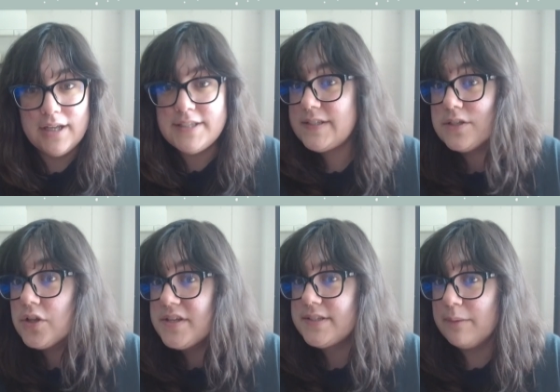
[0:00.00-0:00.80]
It's still
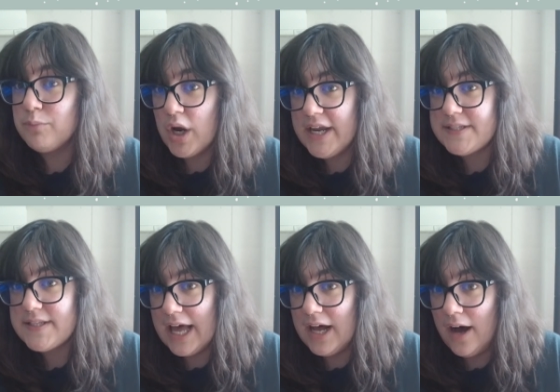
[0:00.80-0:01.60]
the same price
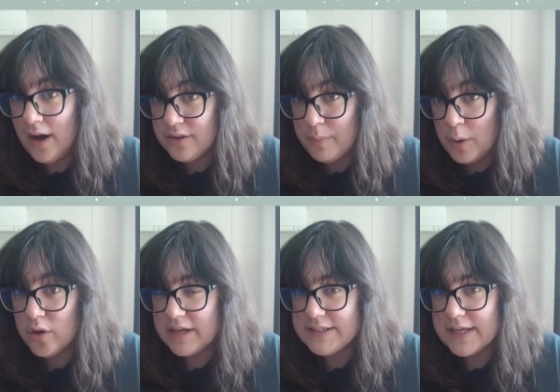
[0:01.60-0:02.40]
on the
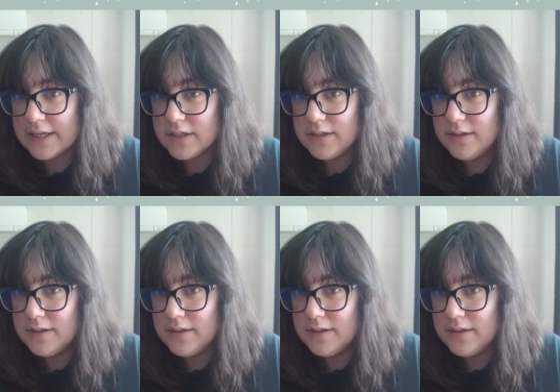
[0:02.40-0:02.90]
Pokemon Center.